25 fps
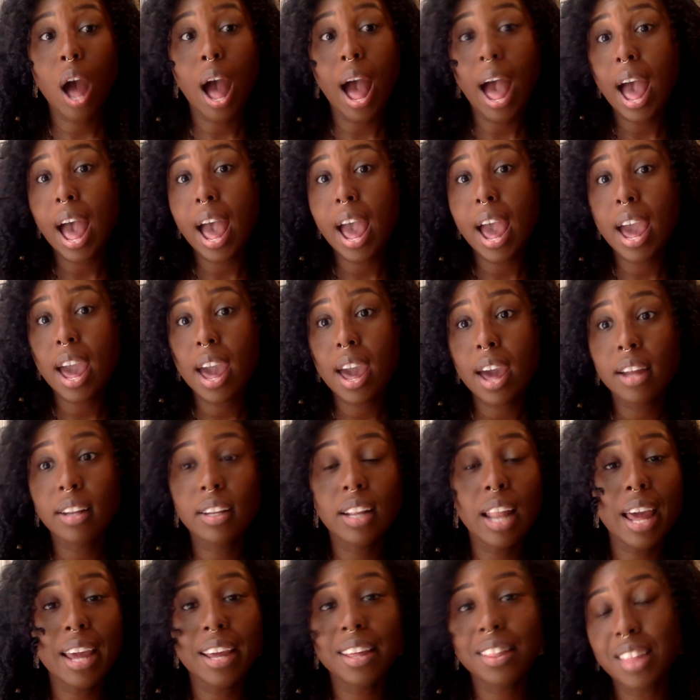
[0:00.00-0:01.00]
I
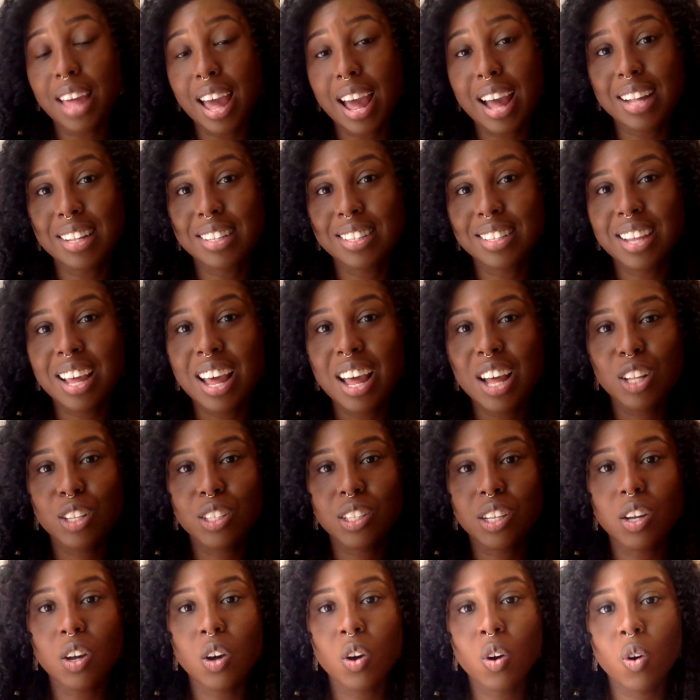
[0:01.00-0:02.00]
like that.
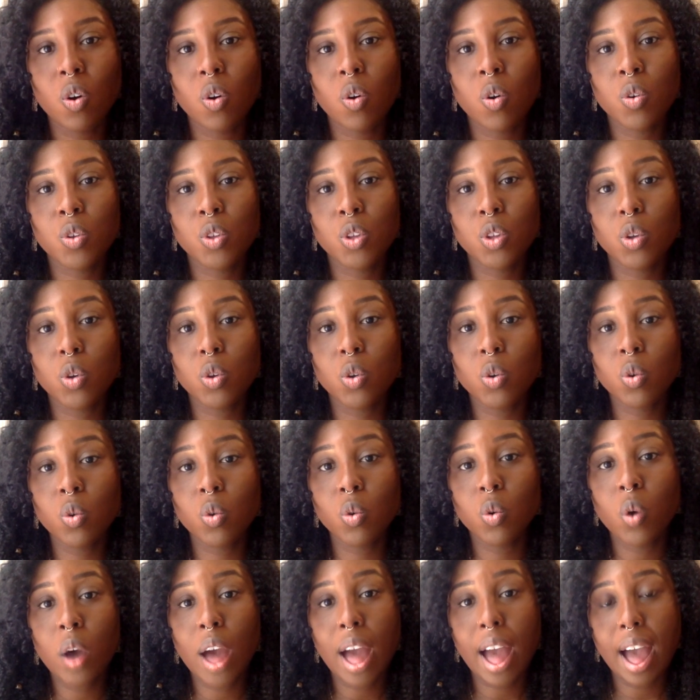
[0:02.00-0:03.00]
So
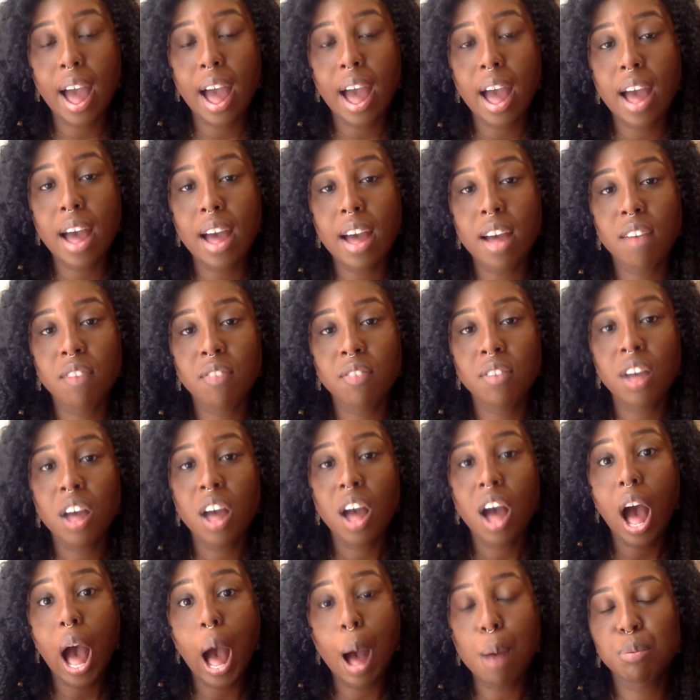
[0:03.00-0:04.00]
you have
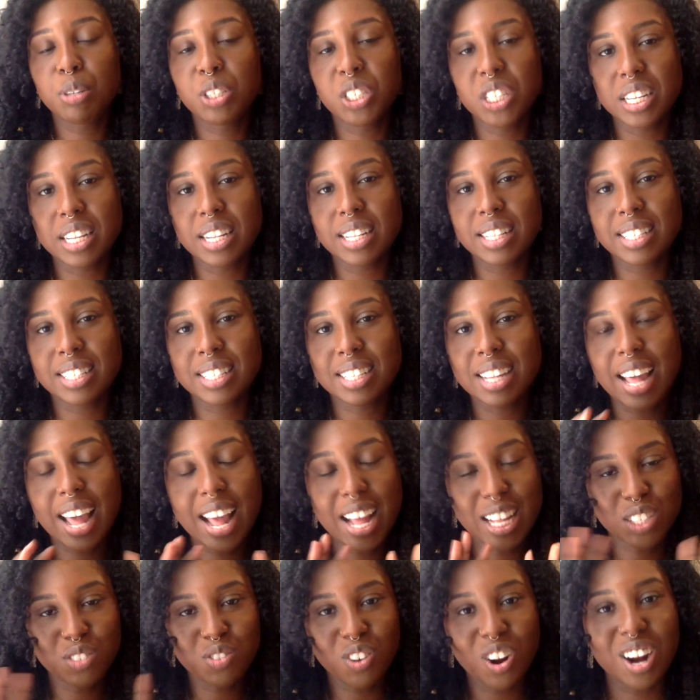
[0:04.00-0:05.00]
options
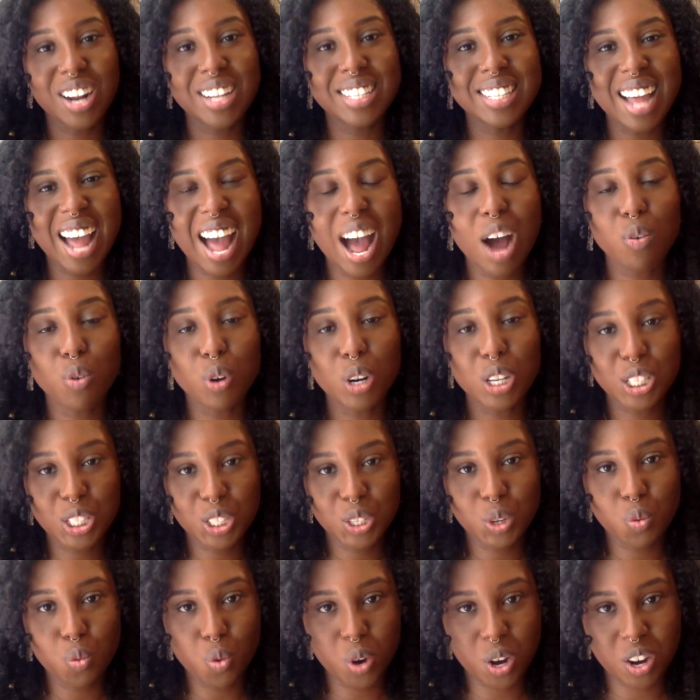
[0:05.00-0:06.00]
as far as hours
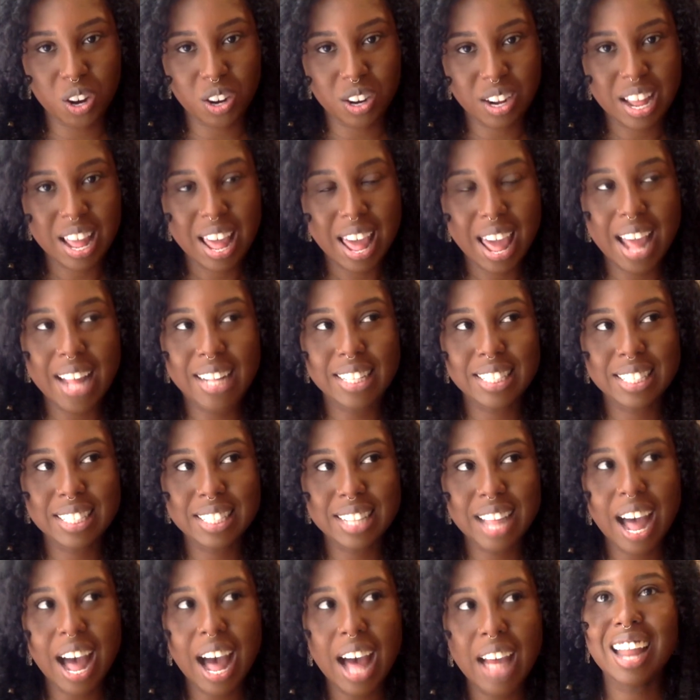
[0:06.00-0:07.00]
to work. It's
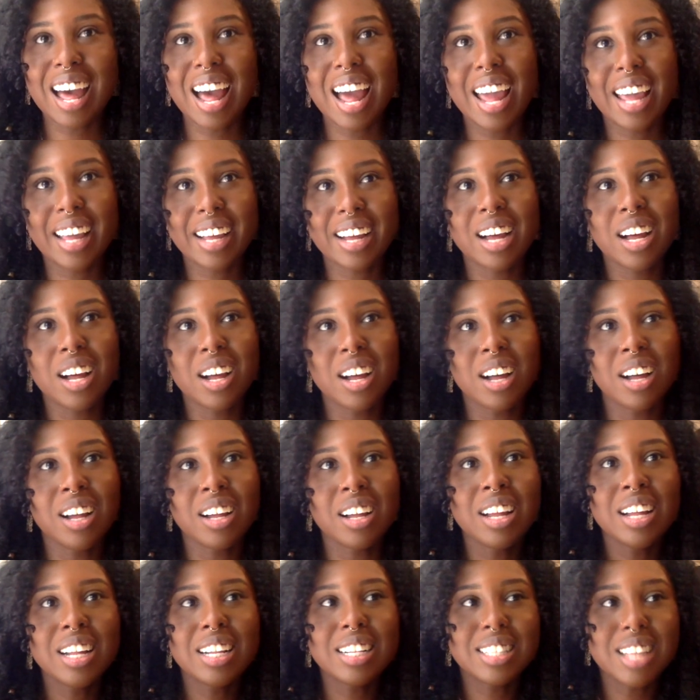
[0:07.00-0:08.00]
not like
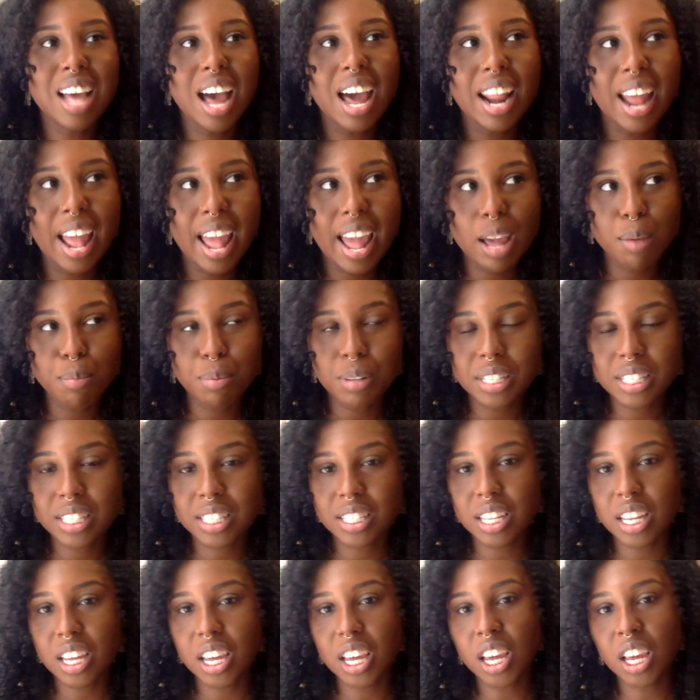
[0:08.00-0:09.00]
a
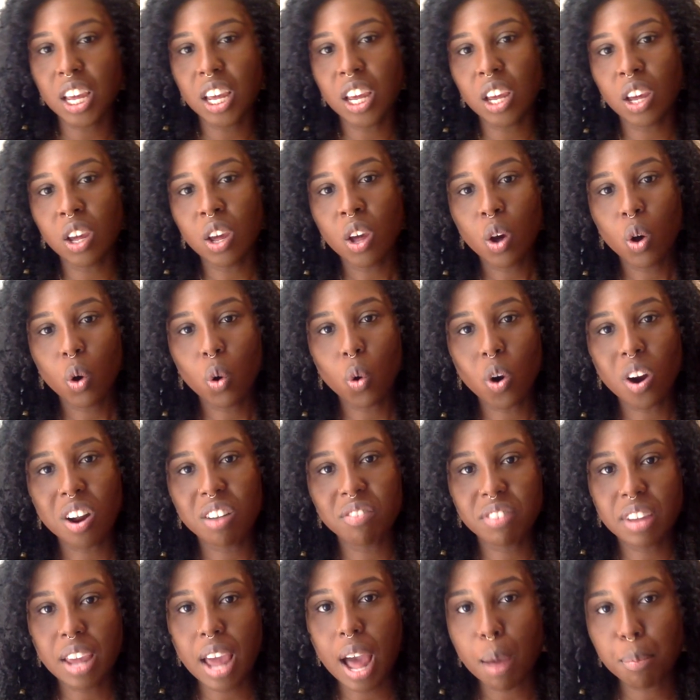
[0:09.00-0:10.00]
DaDaABC or
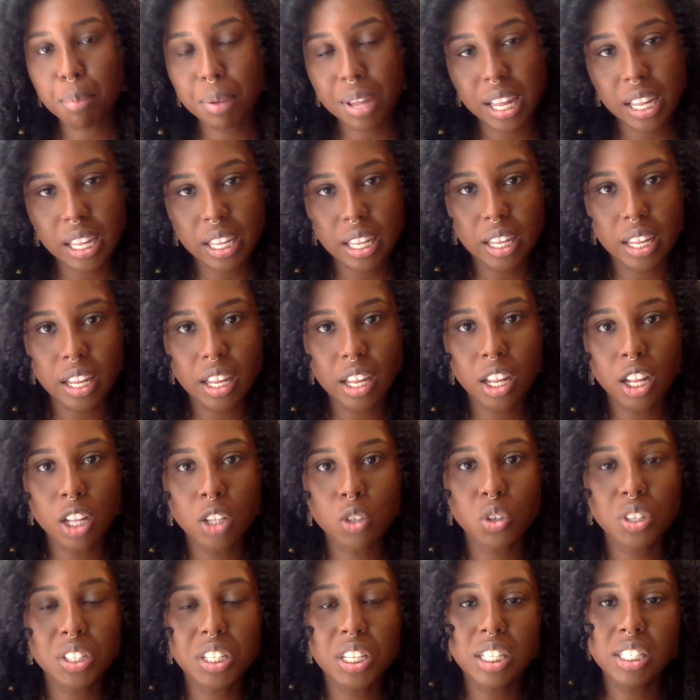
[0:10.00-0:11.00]

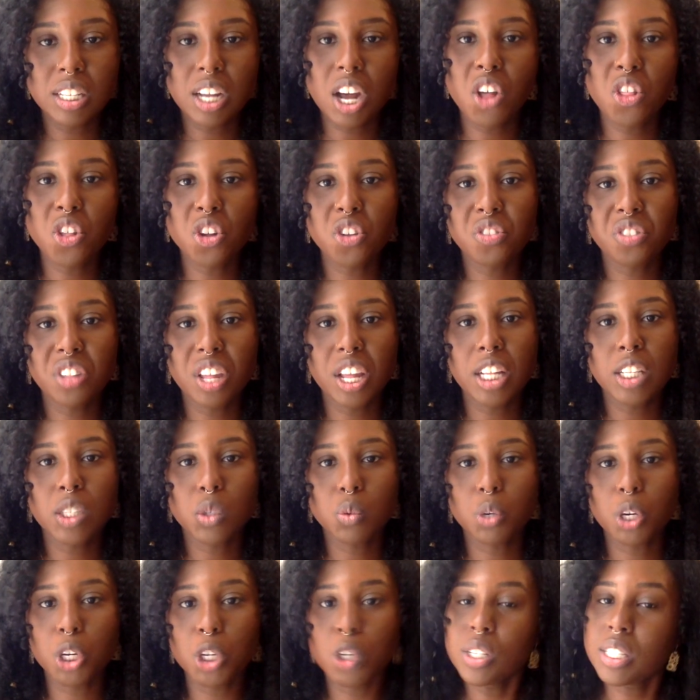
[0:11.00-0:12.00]
VipKid or these other things
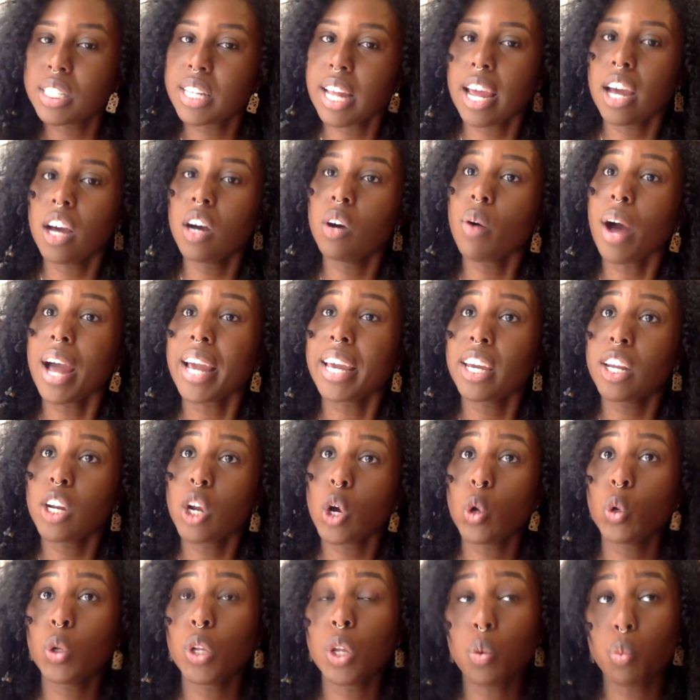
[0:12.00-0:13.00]
where you say, oh, I can
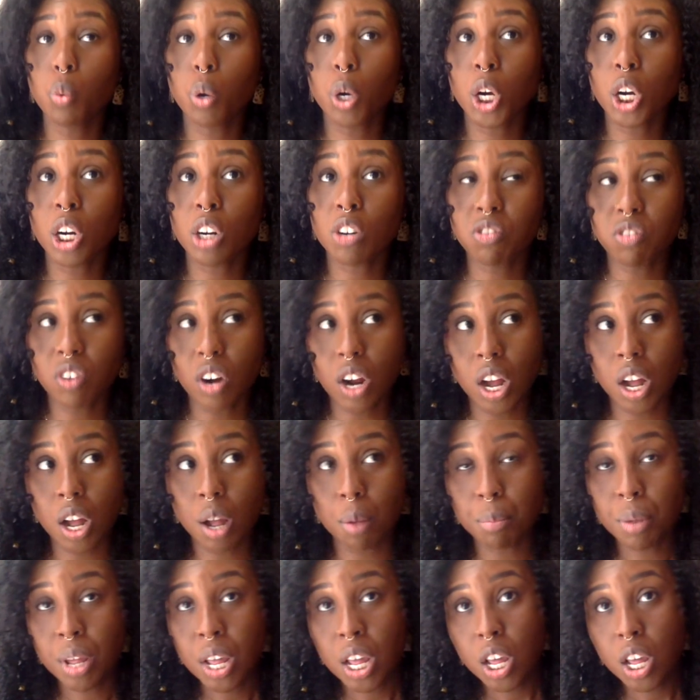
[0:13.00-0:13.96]
only work from,